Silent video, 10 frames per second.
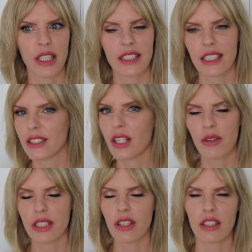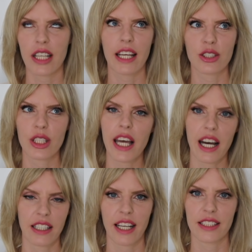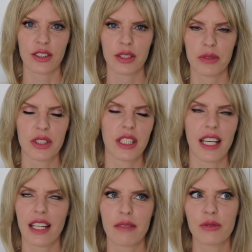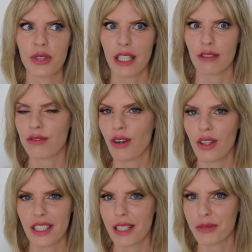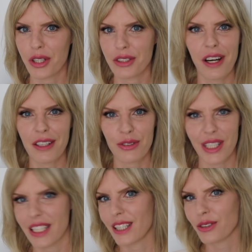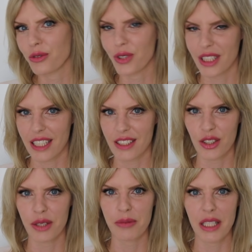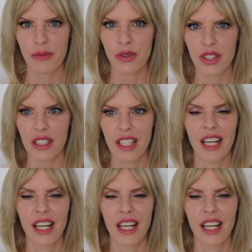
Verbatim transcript: I said, no, I don't. I actually had ice cream today and I'm really full and I'm not hungry and I don't want ice cream anymore.